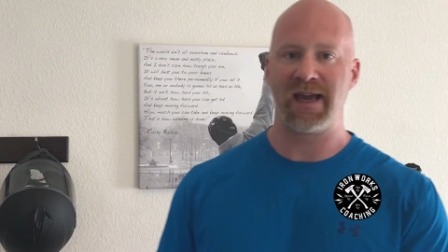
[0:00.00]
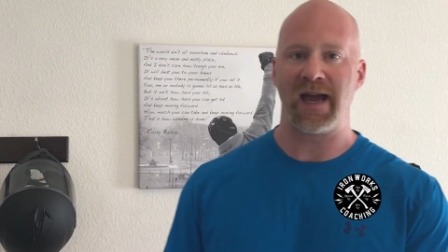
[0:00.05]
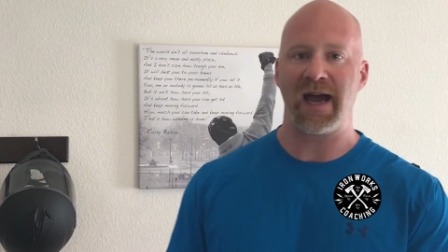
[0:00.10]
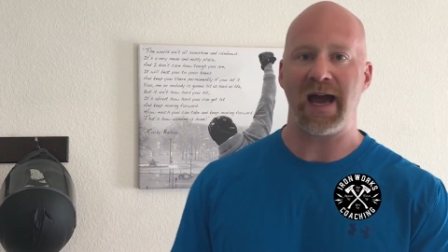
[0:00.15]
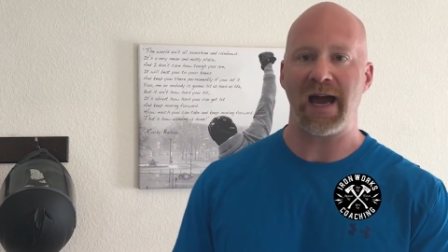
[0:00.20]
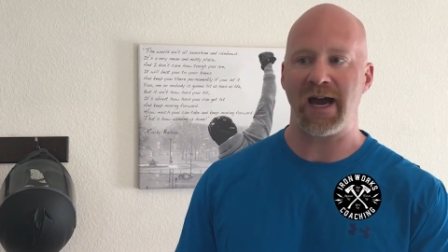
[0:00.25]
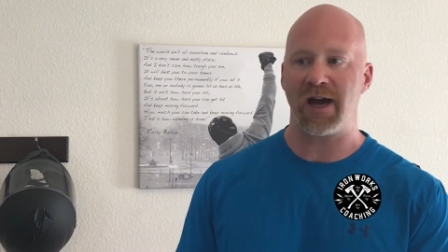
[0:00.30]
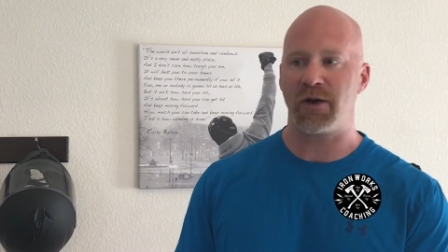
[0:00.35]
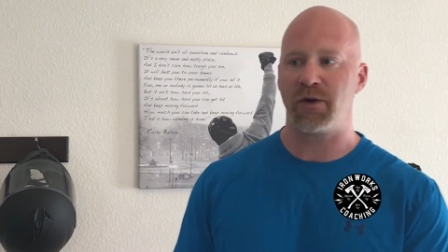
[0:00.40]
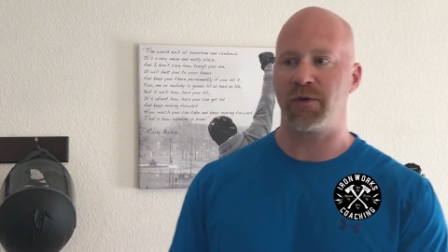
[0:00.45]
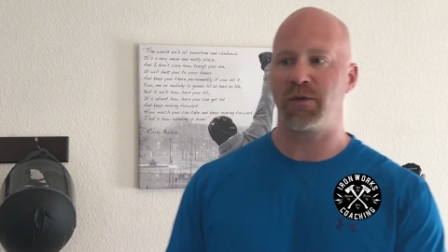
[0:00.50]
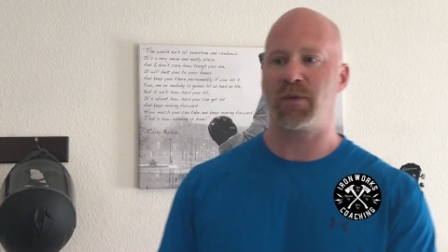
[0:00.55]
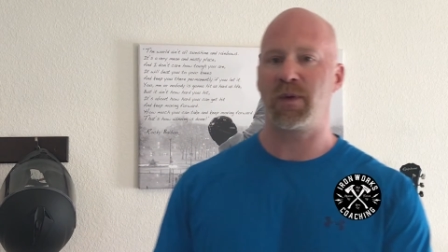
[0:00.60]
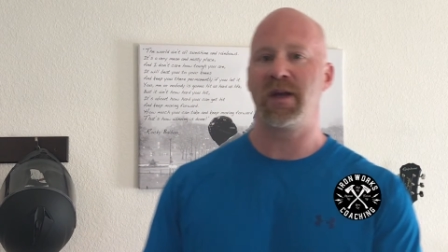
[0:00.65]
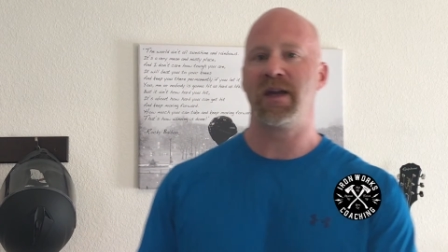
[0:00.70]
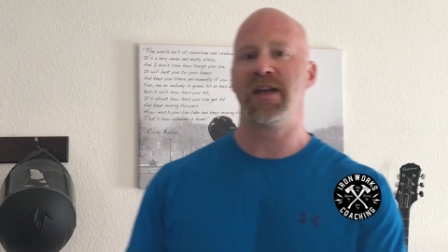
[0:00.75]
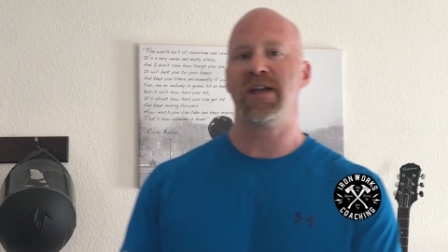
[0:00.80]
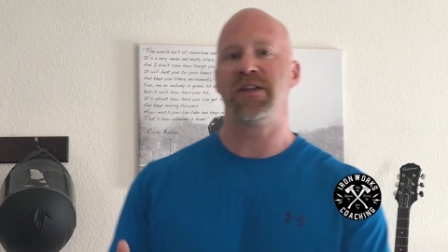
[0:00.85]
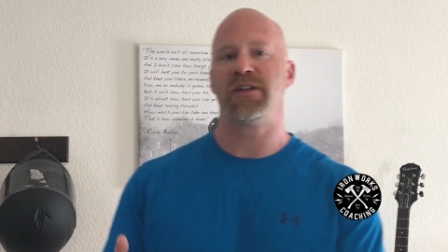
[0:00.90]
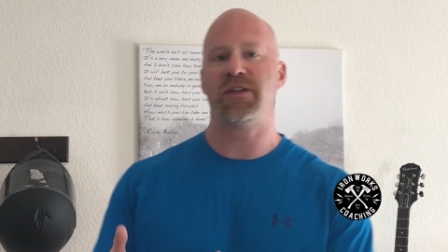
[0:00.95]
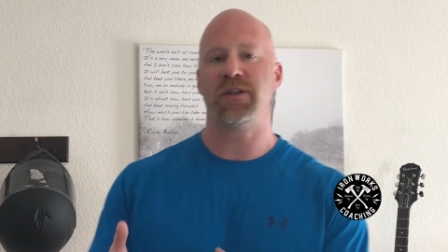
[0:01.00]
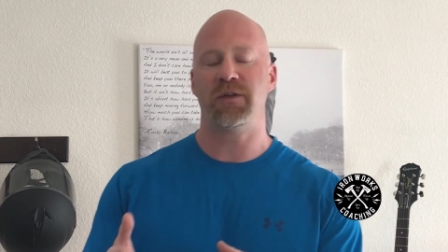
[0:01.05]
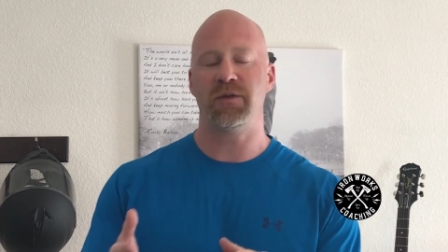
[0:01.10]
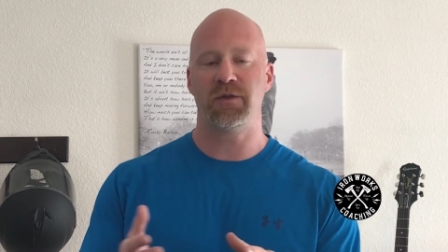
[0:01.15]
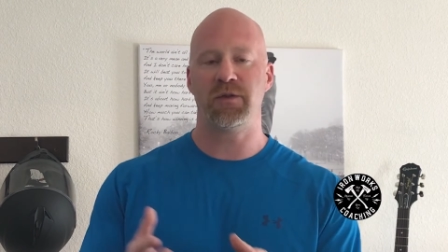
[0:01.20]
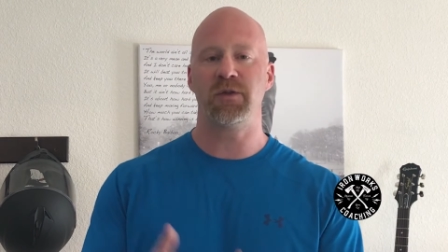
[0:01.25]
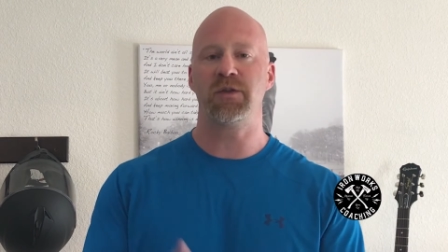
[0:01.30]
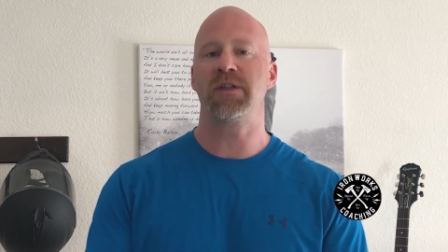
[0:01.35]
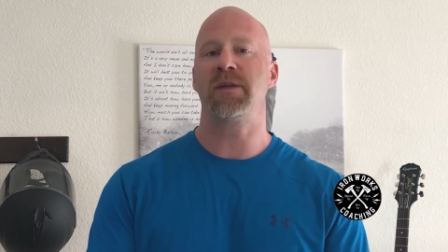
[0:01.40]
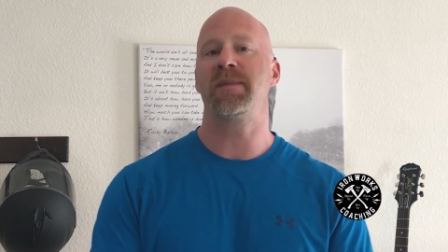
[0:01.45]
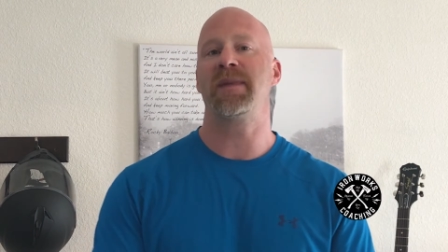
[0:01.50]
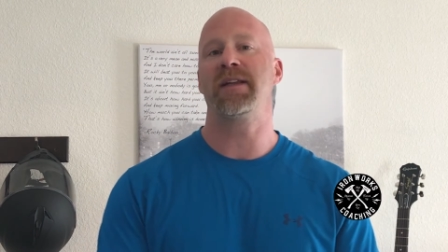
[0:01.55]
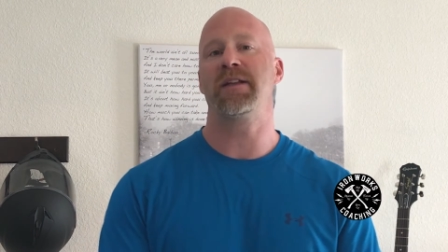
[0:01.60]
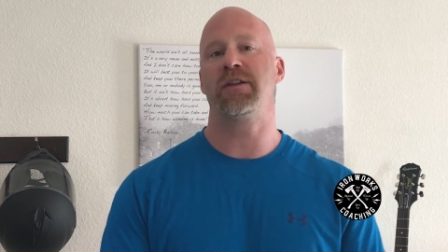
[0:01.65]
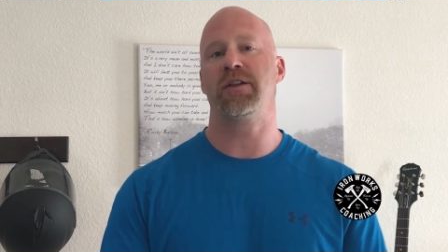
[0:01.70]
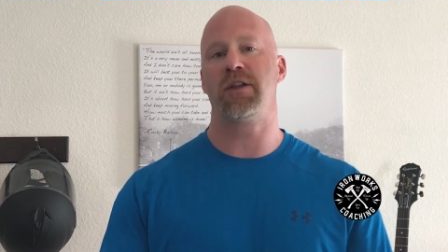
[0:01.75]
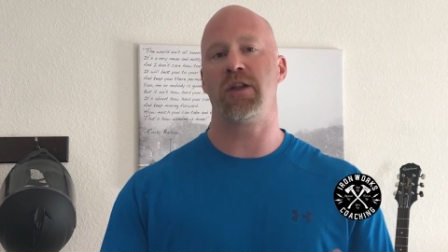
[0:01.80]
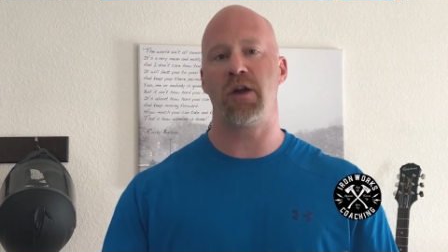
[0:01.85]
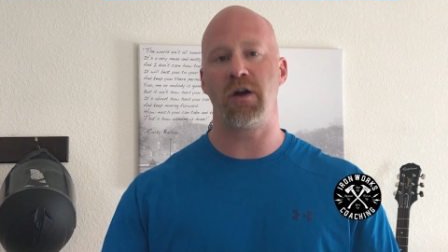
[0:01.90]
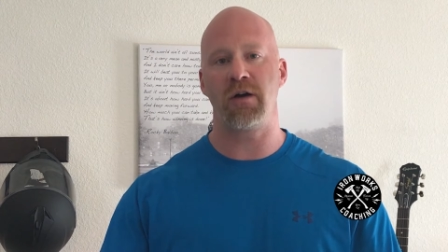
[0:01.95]
How do you do
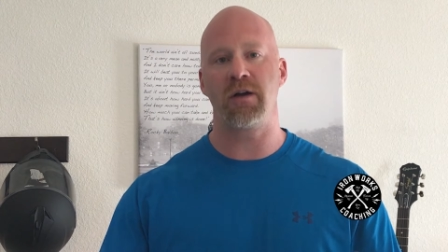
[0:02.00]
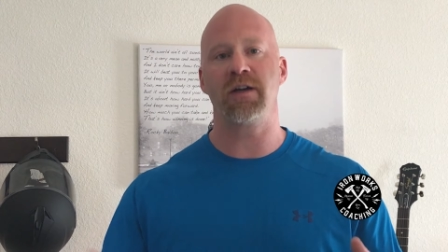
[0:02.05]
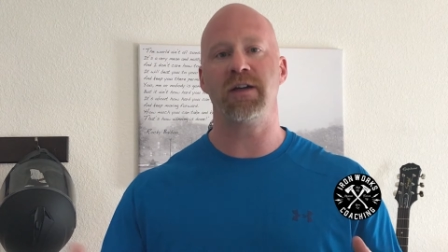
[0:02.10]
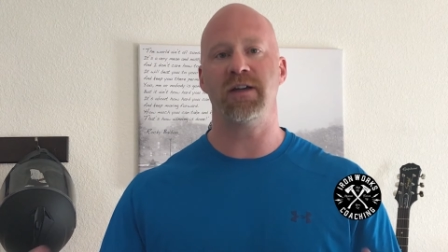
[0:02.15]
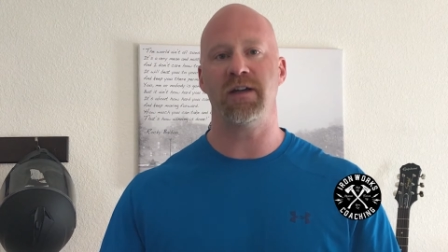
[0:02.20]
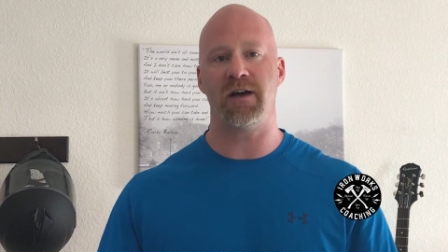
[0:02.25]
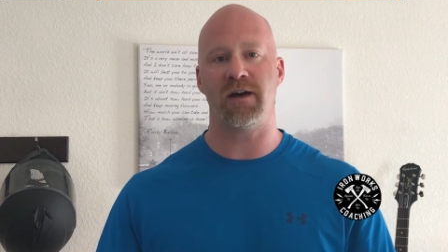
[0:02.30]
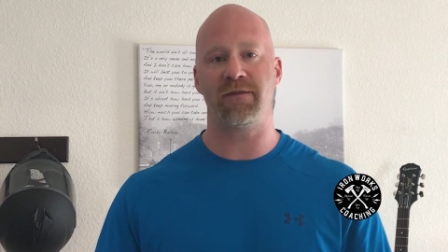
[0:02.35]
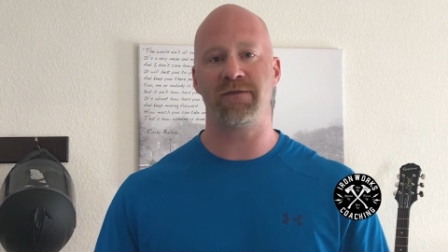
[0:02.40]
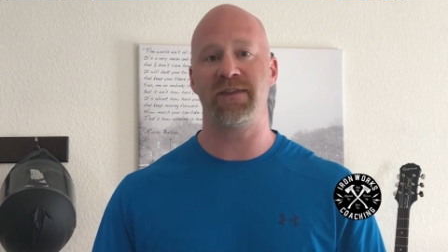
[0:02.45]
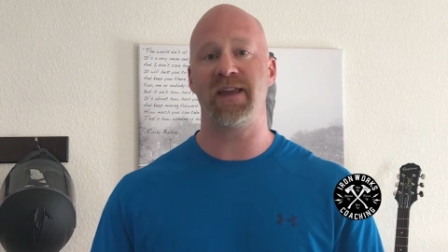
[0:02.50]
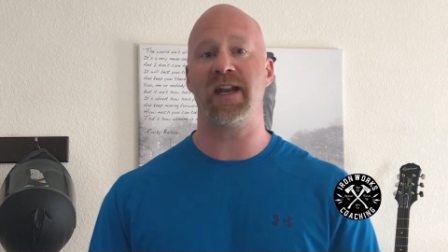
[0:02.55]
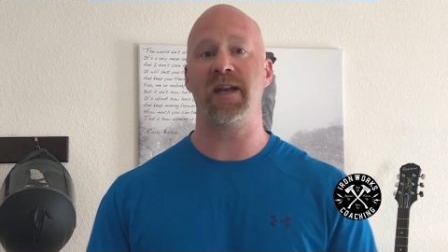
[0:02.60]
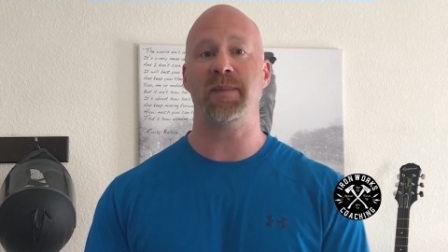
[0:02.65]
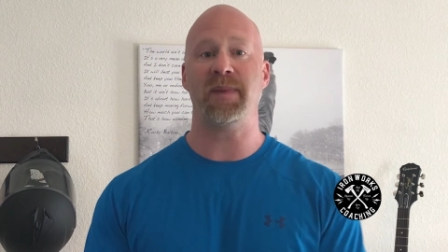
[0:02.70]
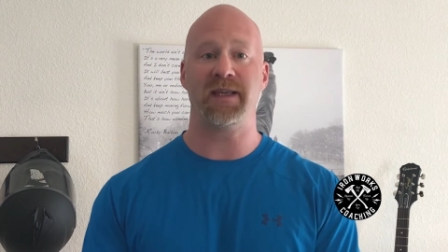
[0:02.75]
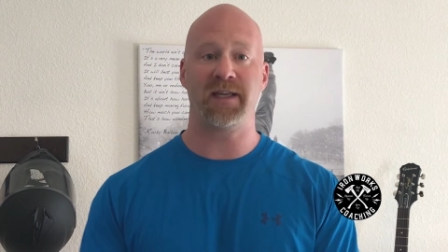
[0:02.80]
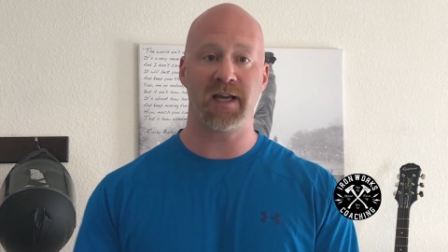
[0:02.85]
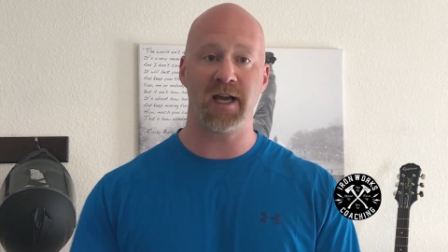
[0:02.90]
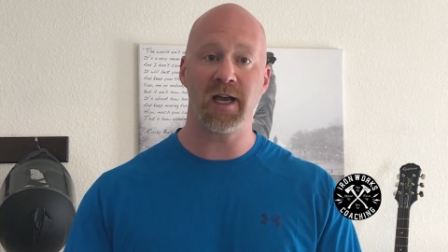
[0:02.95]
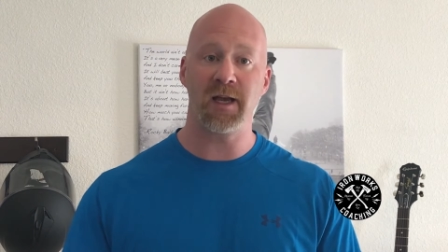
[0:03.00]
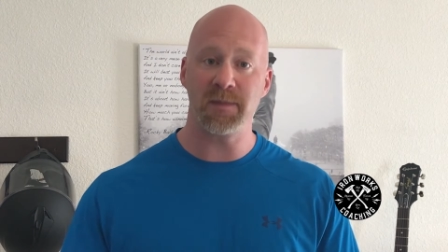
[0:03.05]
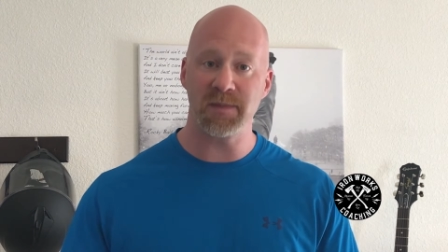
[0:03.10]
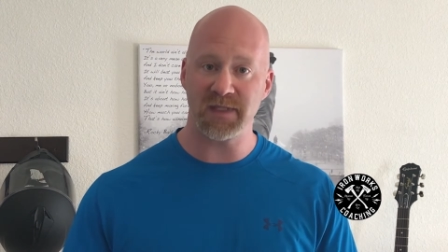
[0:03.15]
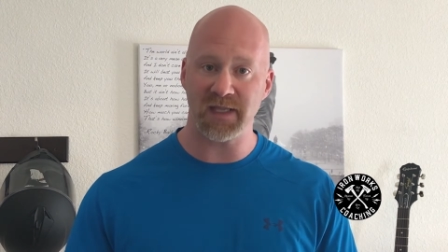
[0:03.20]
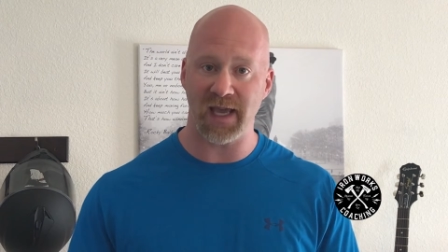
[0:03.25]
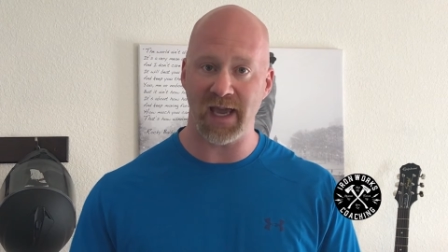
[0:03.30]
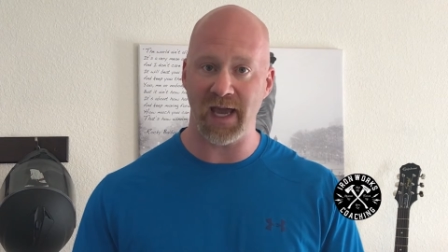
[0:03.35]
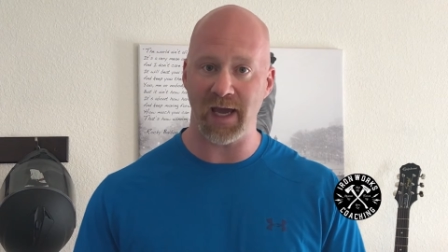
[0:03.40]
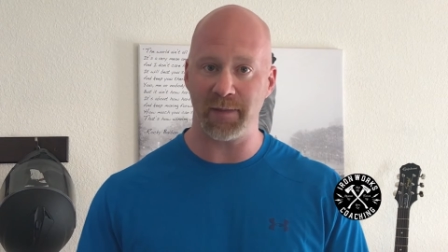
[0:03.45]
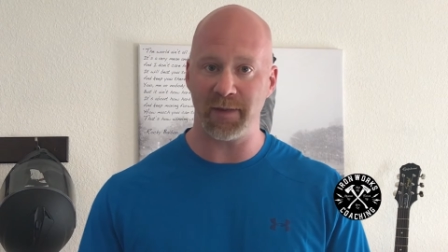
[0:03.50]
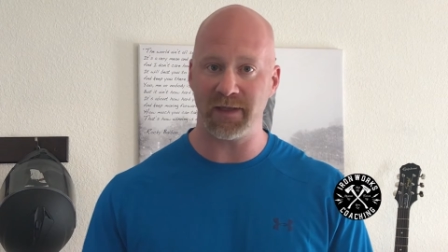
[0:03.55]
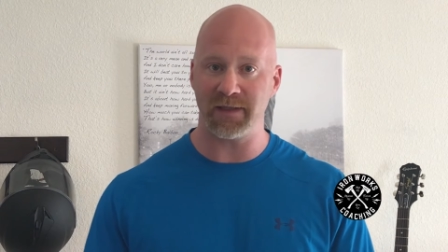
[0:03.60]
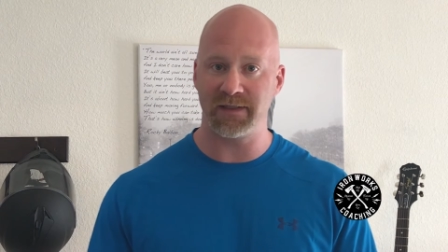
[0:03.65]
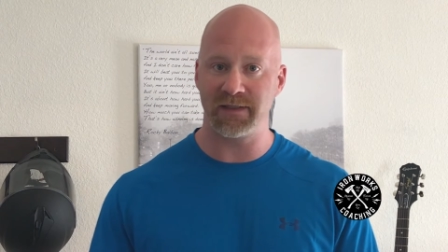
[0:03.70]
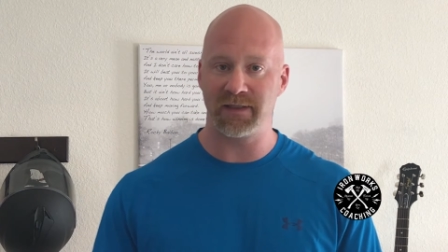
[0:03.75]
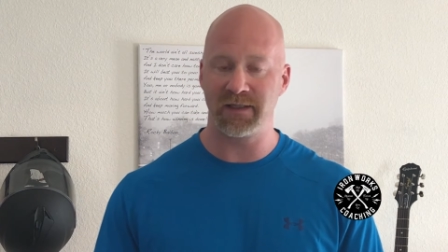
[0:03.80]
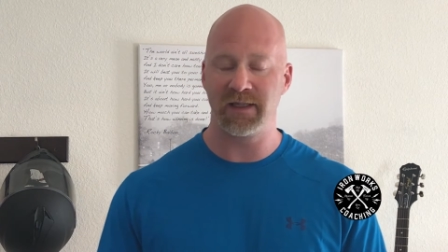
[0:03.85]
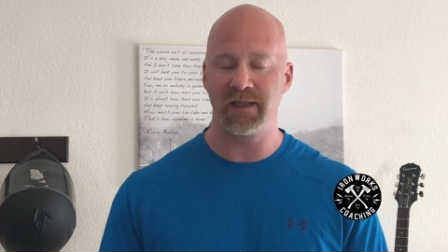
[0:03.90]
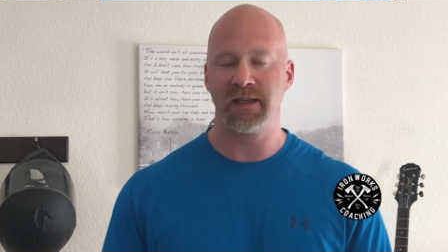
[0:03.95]
something long enough that it becomes a
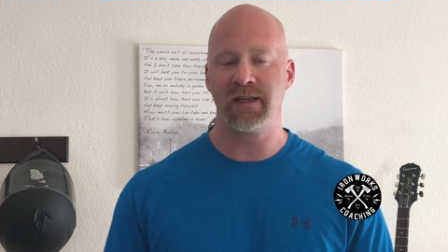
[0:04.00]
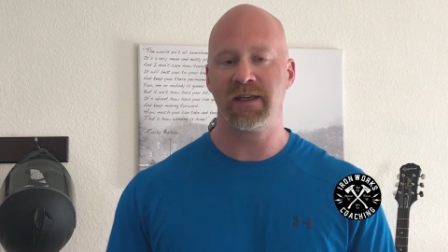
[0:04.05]
habit?